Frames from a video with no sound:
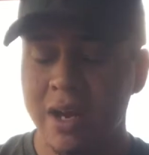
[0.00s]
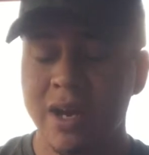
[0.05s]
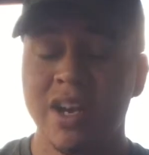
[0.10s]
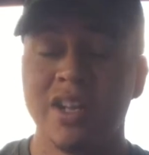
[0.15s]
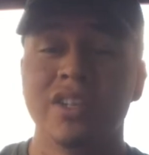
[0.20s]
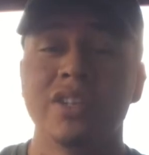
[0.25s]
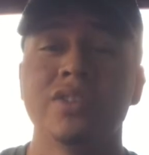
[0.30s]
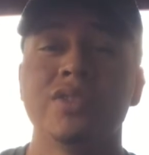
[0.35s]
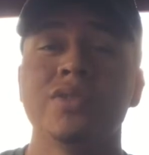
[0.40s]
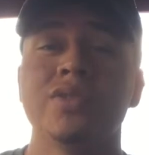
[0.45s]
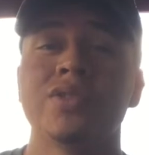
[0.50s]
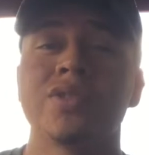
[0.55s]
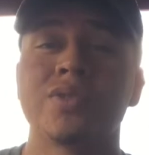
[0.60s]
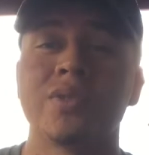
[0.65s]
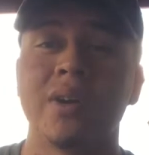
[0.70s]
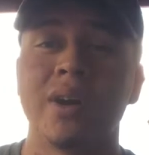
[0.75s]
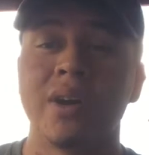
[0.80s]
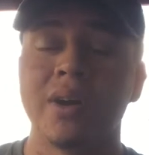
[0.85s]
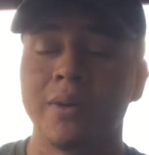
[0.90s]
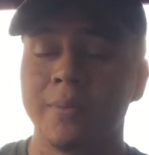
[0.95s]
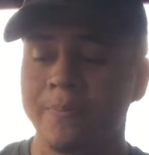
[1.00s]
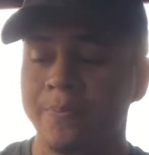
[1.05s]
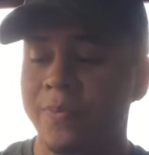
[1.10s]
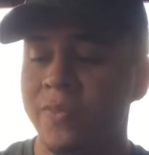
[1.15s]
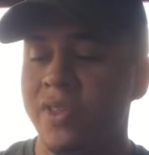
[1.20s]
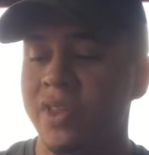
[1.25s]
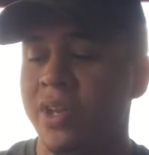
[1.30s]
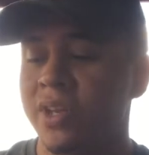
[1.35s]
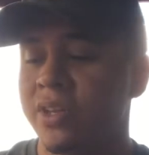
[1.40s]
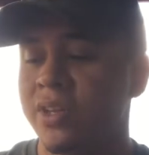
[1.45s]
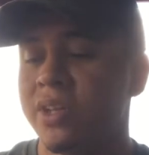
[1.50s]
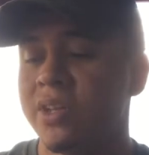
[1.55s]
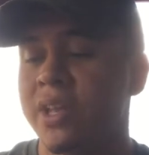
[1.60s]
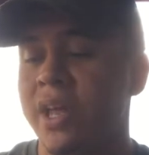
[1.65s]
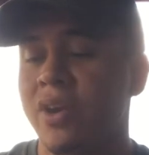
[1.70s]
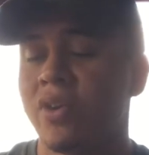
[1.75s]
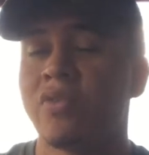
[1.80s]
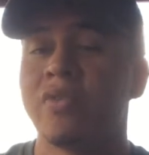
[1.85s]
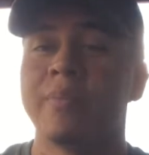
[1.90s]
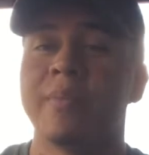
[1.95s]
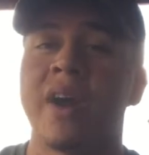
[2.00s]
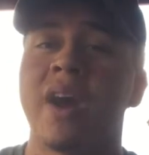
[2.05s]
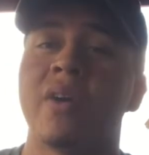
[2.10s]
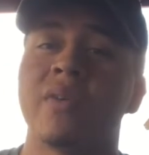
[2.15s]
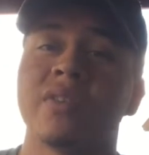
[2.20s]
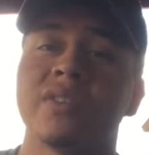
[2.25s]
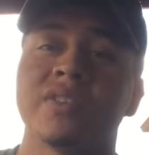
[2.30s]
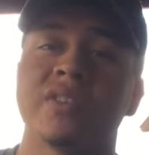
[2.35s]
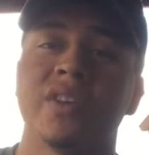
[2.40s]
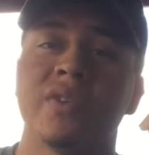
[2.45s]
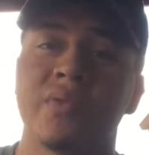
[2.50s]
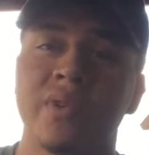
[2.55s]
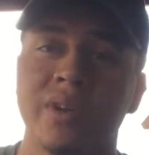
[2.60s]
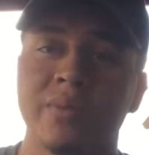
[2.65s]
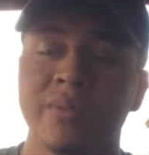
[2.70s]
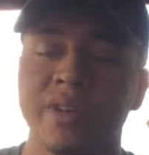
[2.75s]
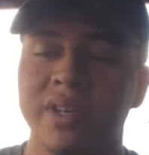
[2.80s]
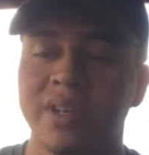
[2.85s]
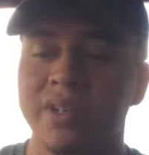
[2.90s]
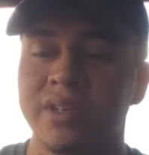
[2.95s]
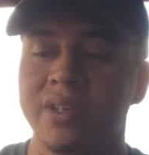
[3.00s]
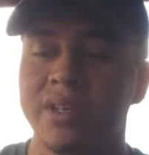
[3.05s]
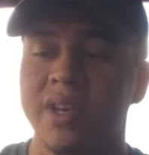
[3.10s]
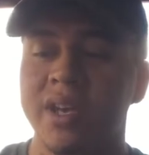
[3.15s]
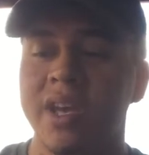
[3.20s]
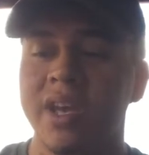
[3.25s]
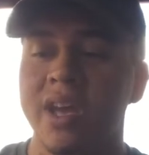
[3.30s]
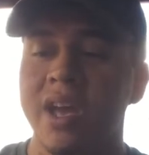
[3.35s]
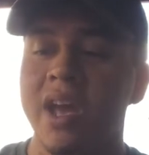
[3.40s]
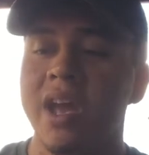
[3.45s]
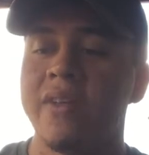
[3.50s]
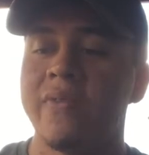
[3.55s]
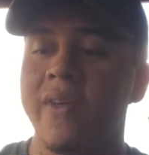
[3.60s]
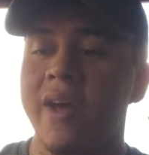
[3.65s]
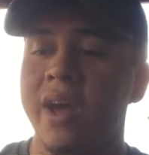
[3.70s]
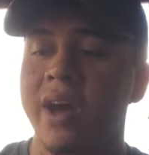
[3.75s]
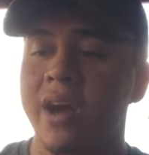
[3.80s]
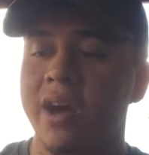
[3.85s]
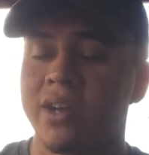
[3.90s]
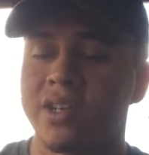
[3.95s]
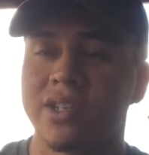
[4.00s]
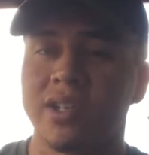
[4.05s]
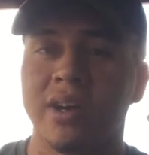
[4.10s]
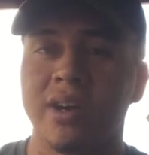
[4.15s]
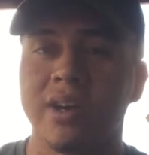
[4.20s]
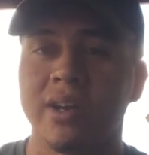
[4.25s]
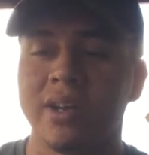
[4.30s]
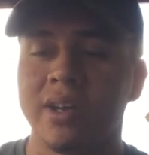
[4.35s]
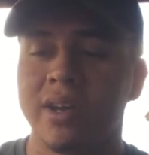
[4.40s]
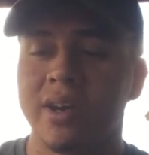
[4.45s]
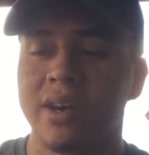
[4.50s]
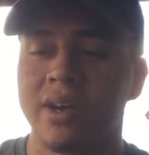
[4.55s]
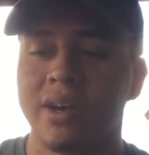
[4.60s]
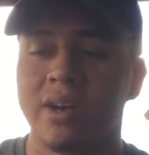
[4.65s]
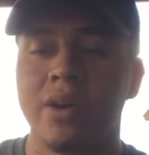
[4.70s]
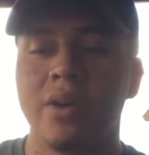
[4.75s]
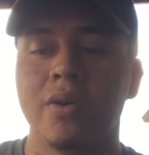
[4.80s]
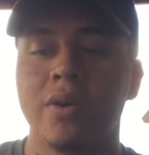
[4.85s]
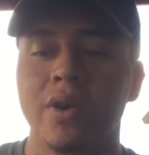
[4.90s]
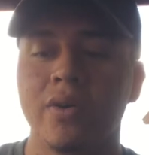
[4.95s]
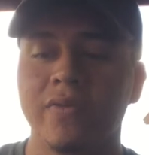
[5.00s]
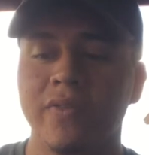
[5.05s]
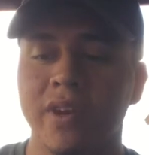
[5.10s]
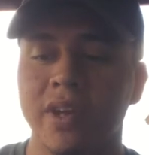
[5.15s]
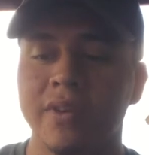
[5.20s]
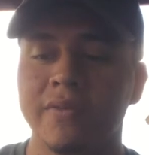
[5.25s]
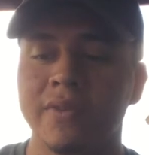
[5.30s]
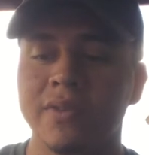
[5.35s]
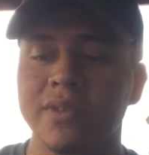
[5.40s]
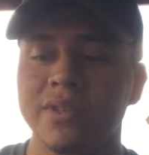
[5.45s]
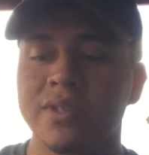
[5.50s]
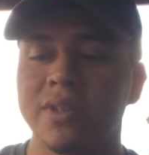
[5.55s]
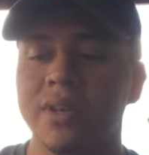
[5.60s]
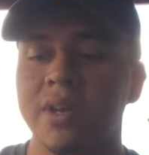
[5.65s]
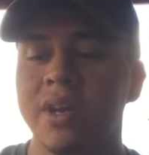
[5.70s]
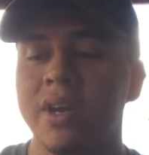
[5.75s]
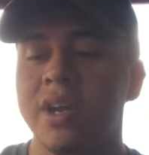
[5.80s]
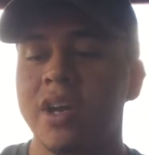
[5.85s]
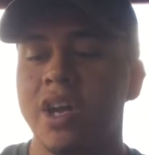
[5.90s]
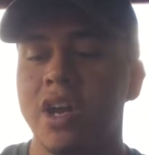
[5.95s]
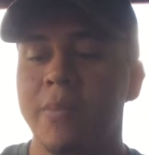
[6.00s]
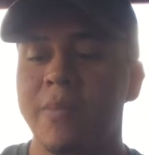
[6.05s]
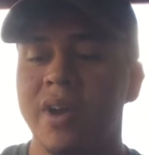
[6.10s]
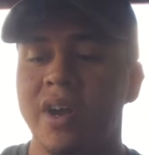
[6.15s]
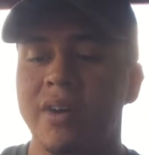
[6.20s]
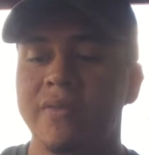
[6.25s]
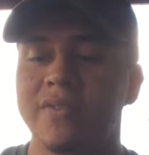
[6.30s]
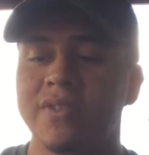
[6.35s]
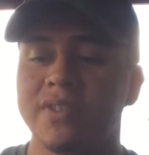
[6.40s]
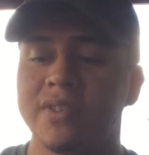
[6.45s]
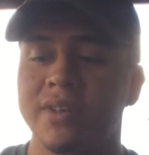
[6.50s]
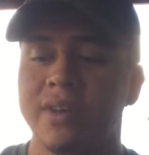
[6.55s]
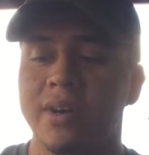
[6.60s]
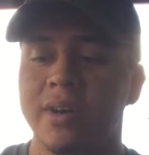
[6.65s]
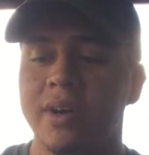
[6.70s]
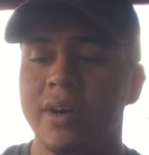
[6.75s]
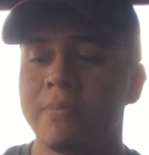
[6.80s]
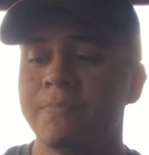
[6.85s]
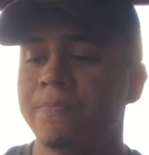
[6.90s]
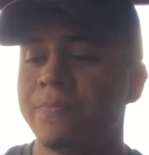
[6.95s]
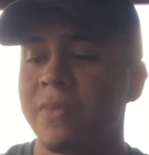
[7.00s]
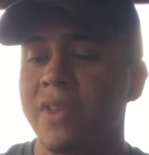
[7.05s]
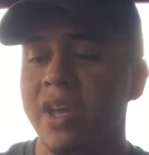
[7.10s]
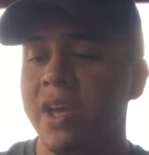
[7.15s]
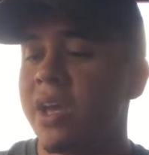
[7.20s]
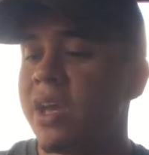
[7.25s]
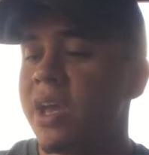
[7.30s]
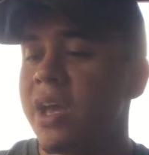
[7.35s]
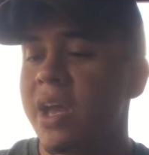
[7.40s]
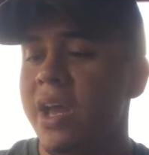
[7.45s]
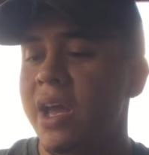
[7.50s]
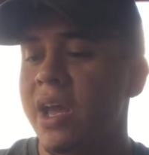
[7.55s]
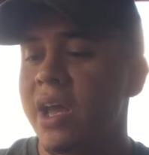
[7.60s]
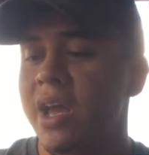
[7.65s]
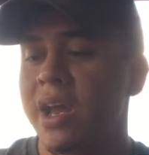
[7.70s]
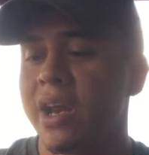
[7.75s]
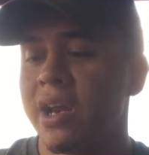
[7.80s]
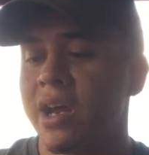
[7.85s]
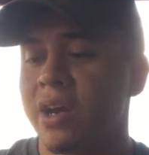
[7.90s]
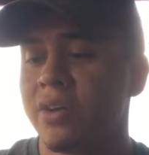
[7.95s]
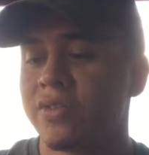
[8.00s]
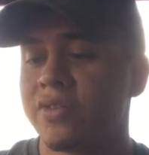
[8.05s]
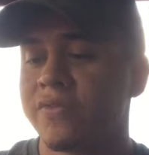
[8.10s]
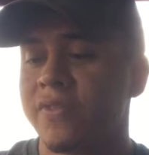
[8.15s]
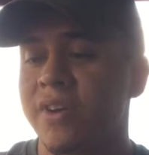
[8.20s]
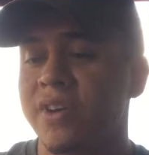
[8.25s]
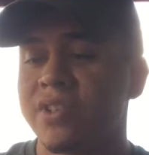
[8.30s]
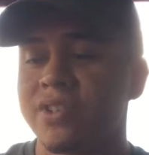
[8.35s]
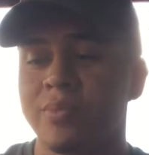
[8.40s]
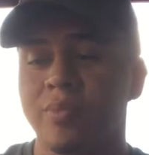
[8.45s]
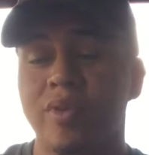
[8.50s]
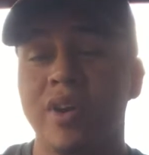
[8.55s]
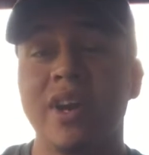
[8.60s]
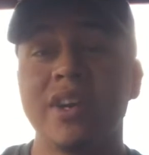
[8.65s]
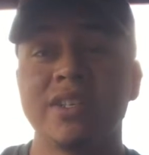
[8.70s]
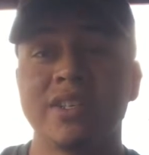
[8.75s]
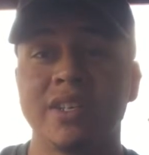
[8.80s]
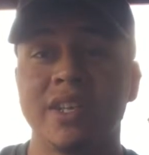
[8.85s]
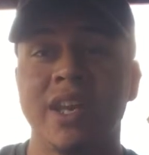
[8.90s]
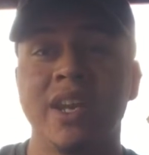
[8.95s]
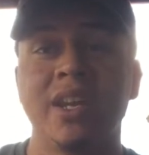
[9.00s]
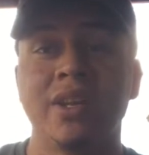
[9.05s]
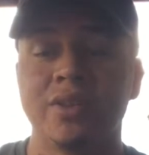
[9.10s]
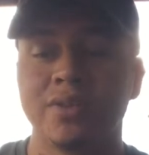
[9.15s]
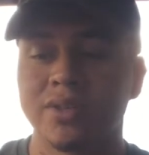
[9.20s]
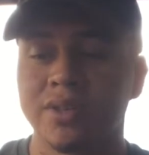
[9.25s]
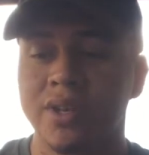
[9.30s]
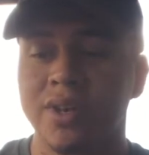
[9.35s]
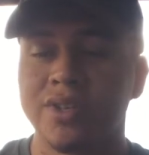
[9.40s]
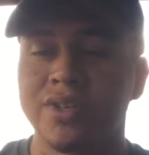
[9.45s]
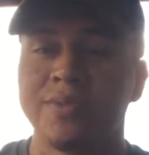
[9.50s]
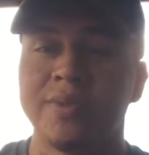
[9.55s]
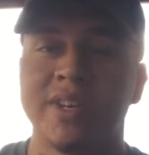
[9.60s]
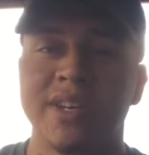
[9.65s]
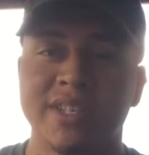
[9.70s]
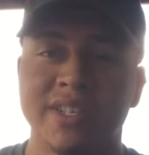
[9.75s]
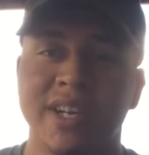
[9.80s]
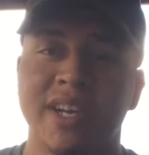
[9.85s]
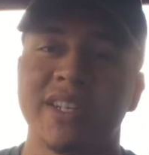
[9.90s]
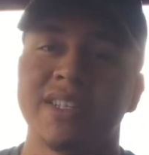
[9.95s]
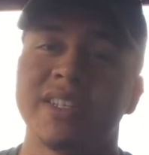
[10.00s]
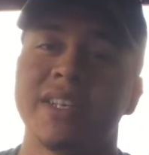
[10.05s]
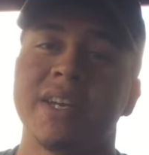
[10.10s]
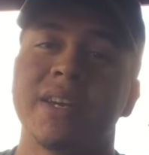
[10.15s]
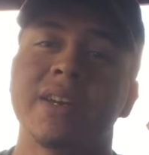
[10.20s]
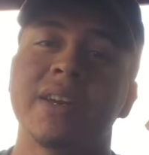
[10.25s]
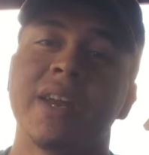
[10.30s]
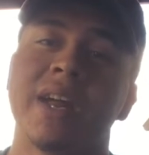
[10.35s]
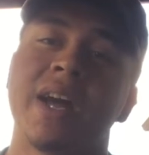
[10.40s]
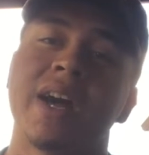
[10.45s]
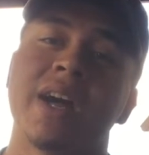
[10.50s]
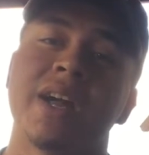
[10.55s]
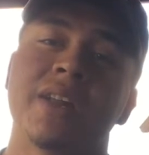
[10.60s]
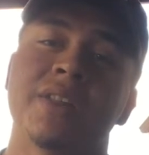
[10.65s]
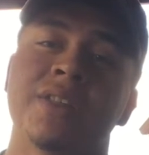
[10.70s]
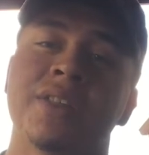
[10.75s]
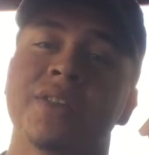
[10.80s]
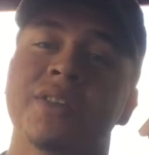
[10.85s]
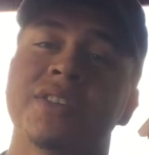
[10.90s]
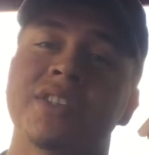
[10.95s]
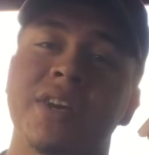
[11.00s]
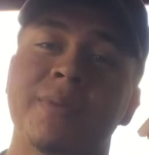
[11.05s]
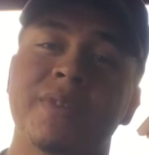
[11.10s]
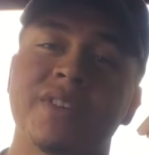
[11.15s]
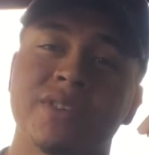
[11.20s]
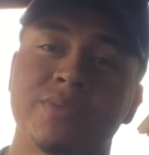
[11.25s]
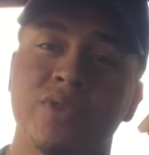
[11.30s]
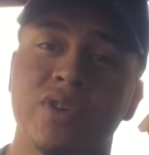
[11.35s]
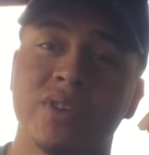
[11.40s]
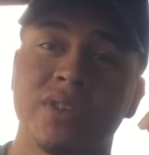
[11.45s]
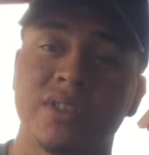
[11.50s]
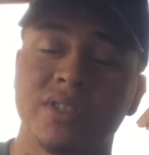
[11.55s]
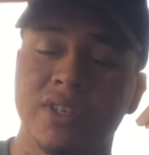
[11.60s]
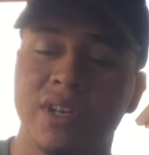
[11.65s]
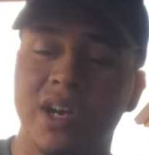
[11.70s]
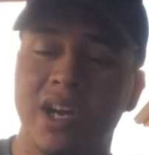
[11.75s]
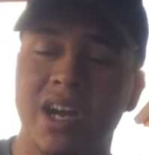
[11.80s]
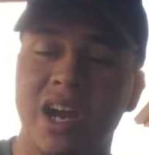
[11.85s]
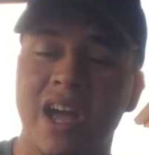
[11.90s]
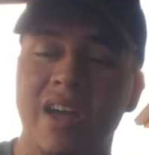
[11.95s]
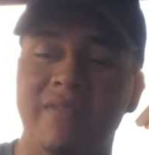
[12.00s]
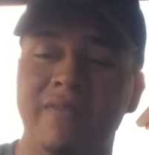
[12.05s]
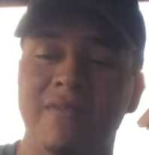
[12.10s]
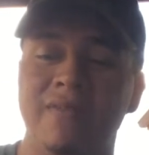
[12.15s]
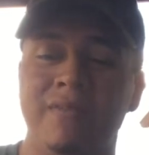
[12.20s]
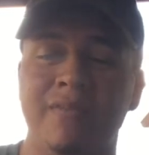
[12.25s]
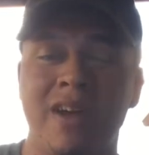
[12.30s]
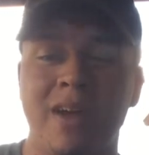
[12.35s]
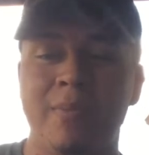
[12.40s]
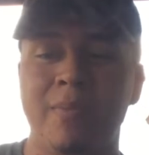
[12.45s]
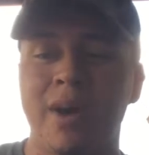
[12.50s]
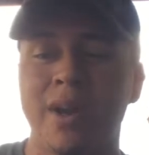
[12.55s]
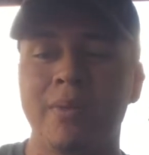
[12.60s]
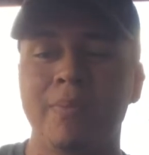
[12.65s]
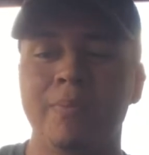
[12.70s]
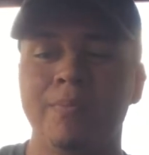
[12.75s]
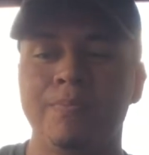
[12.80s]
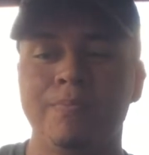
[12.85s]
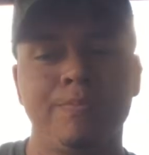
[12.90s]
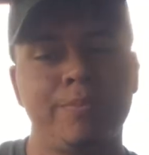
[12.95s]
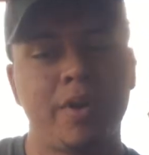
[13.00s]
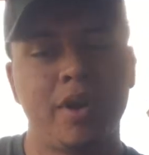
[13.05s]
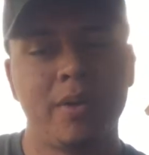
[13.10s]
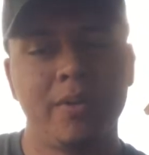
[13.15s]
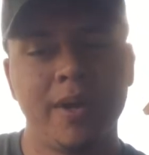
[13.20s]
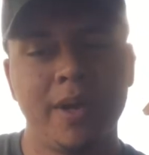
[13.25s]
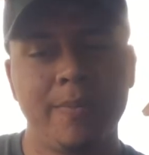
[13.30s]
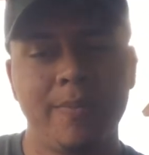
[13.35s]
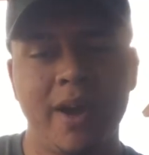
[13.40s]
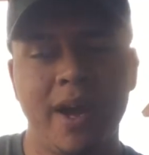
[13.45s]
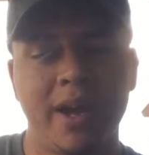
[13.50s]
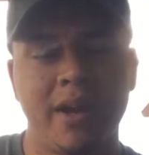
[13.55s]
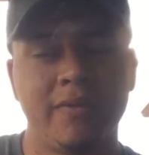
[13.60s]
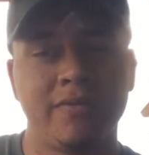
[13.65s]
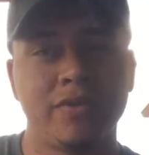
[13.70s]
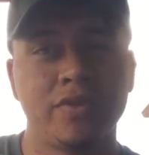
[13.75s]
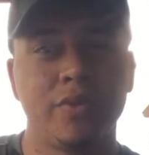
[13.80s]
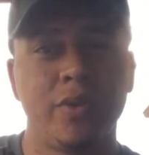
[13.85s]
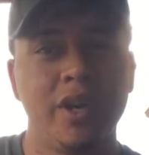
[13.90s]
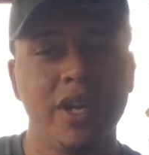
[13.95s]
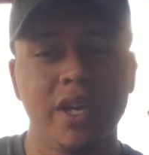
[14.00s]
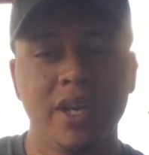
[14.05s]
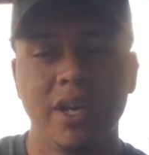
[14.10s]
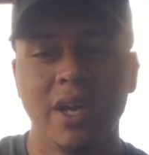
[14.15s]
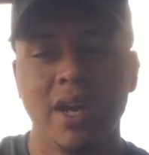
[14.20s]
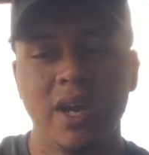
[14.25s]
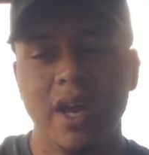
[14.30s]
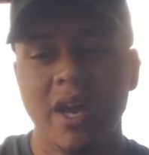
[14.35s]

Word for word: nothing too strong nothing that overpowers the creaminess and that hot chocolate cocoa flavors coming off the cigar. And I was very surprised getting those notes because, like I said, the other time I smoked this cigar, I have I bought a, probably a pack of 20